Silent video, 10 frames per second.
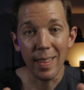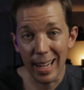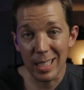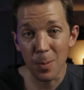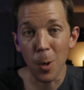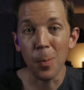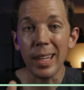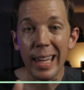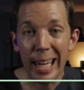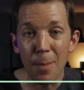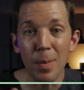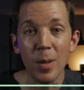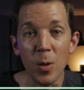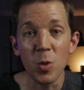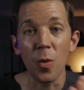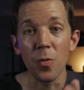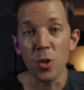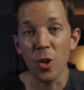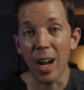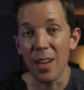that sperm can't be used for
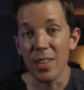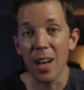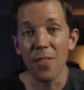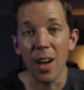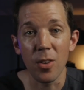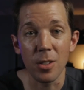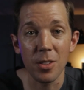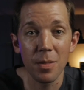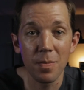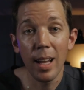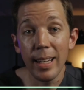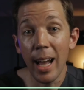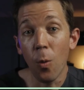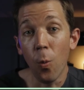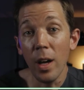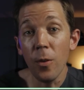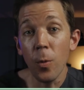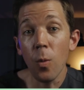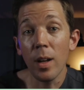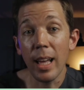future IVF efforts. Now, what if
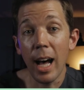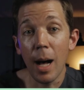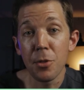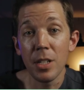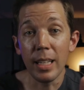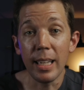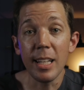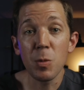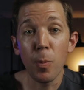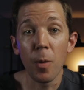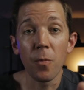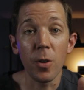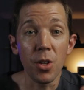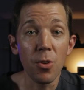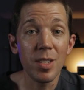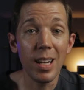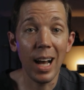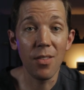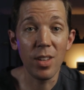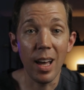we want the option to get sperm for use in
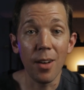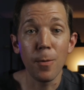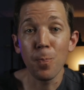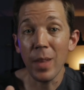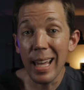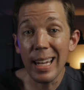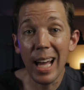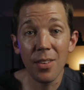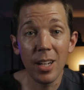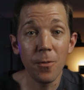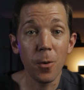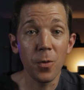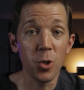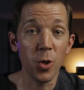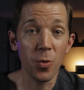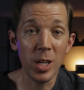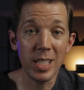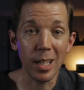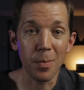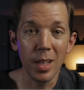IVF and have enough for future
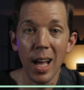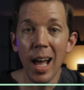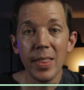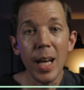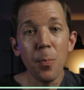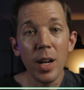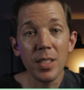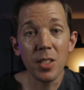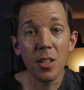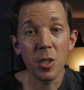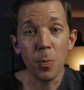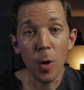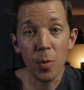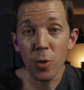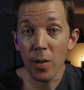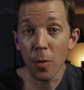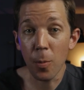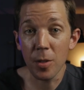freezing? That brings us to the sperm retrieval